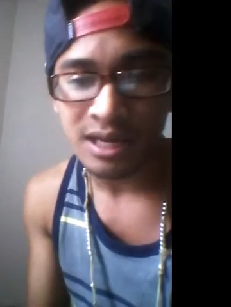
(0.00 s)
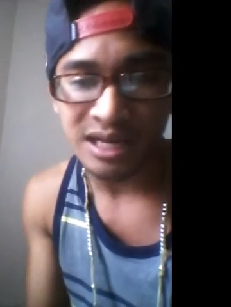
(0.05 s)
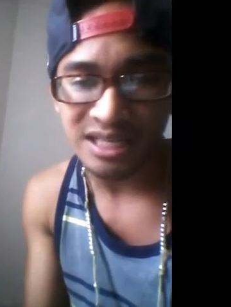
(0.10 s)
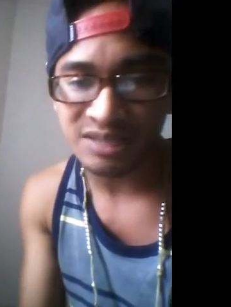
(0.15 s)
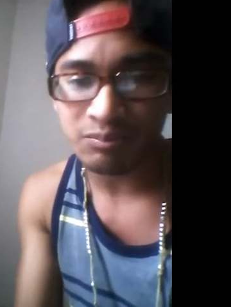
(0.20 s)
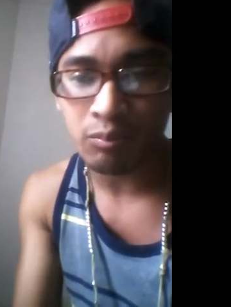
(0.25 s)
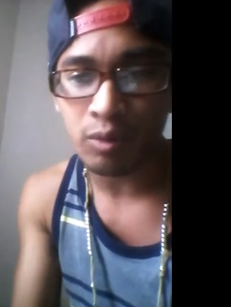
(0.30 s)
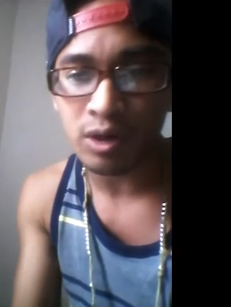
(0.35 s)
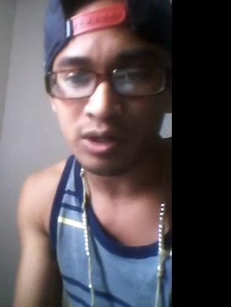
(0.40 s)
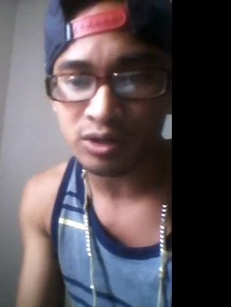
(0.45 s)

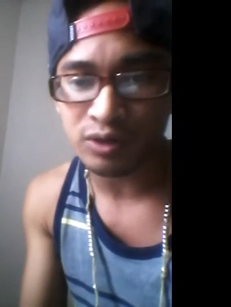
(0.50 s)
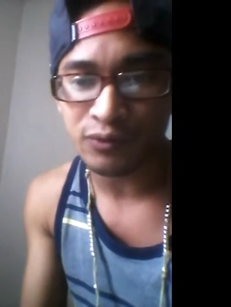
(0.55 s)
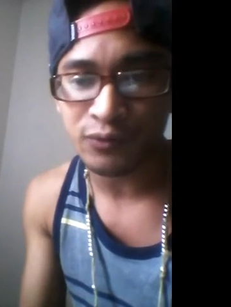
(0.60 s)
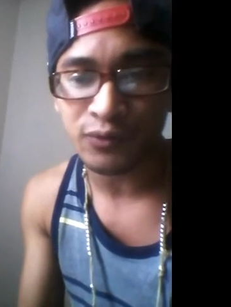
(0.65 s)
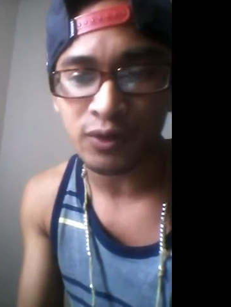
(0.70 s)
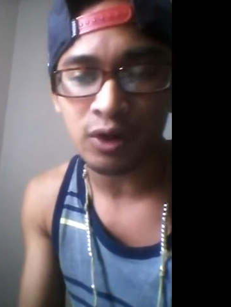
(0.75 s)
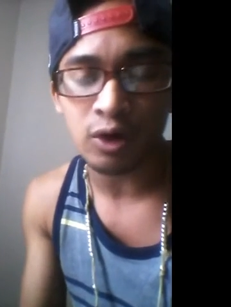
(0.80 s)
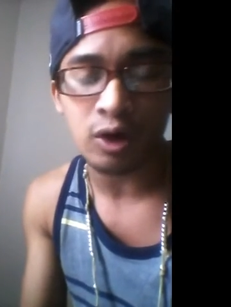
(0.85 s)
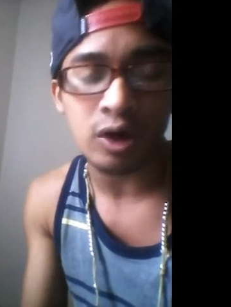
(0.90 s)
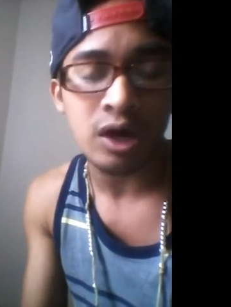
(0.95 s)
It's more to
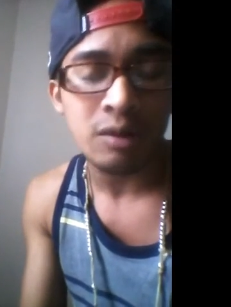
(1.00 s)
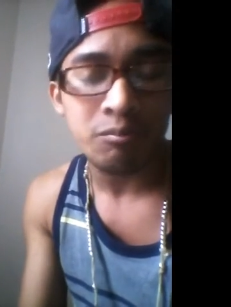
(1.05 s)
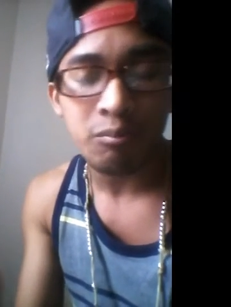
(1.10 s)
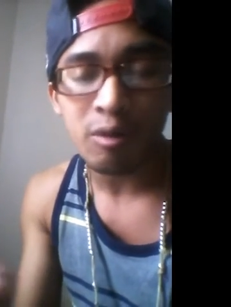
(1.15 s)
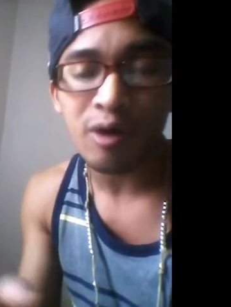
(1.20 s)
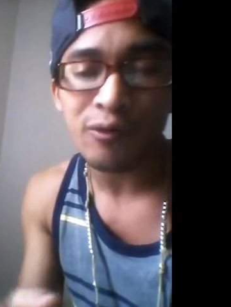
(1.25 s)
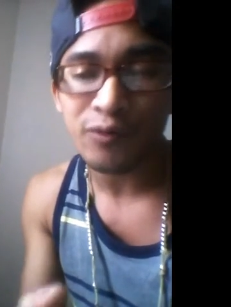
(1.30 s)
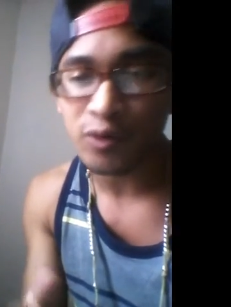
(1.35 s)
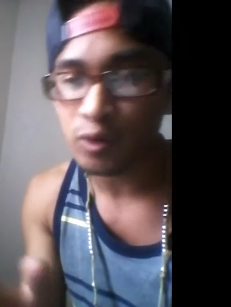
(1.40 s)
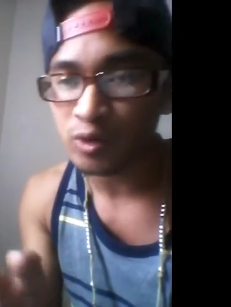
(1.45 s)
flow,
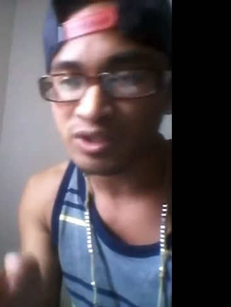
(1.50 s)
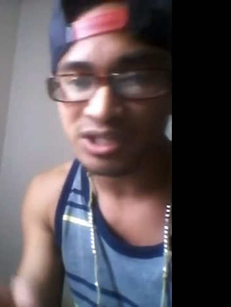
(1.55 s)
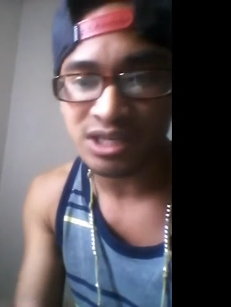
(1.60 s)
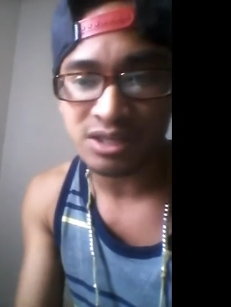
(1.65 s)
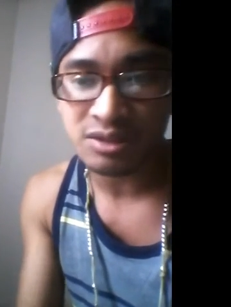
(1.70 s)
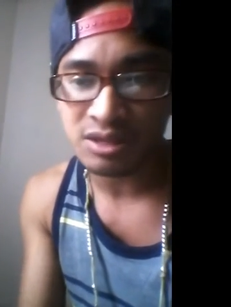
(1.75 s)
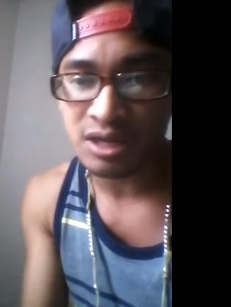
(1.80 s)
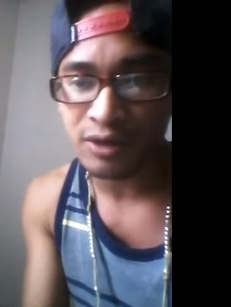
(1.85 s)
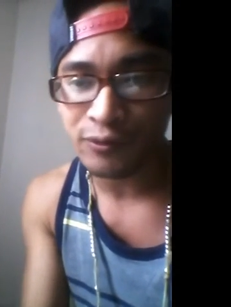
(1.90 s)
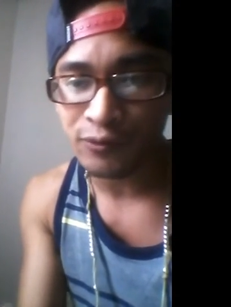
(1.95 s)
more flows
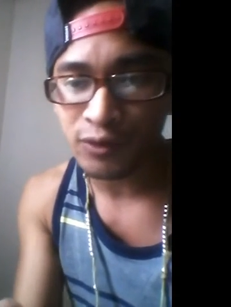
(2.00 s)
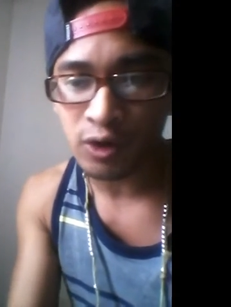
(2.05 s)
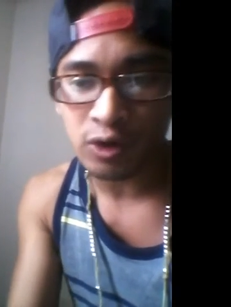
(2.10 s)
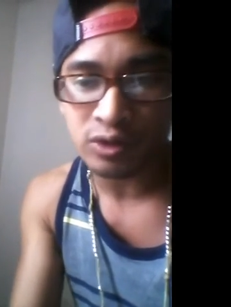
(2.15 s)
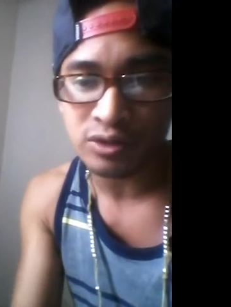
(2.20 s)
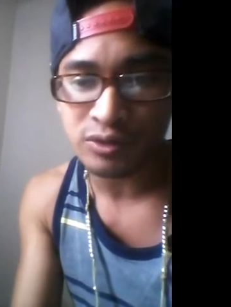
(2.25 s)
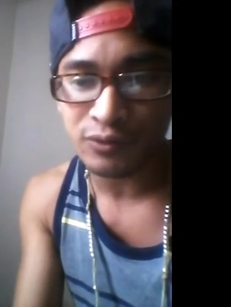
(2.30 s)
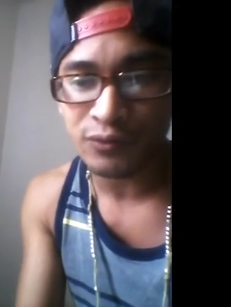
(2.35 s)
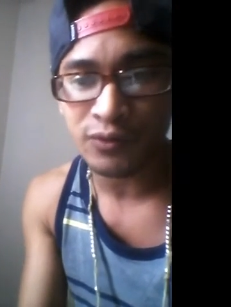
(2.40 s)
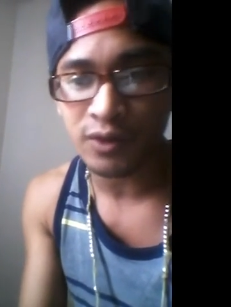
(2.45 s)
and not
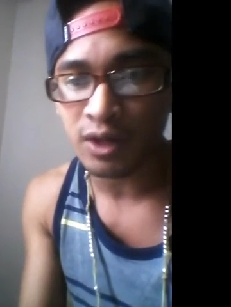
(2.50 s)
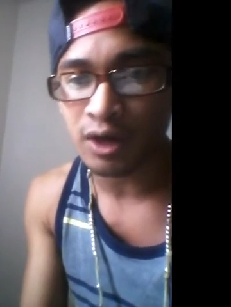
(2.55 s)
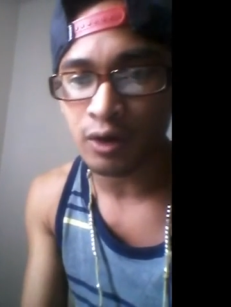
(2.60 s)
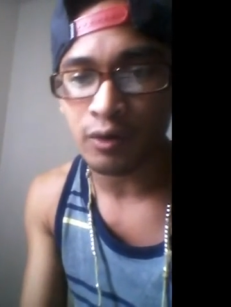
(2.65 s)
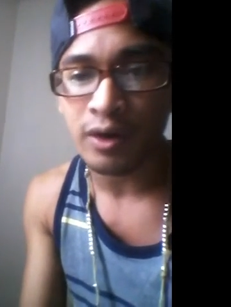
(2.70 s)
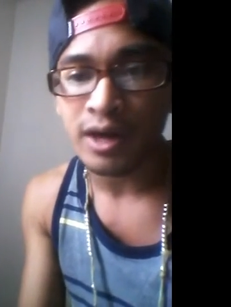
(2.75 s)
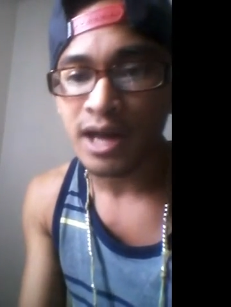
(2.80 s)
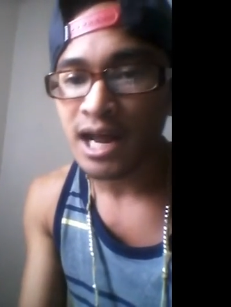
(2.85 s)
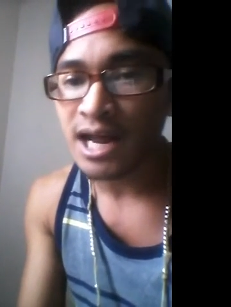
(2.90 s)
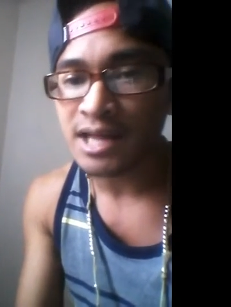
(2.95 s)
flow to flow.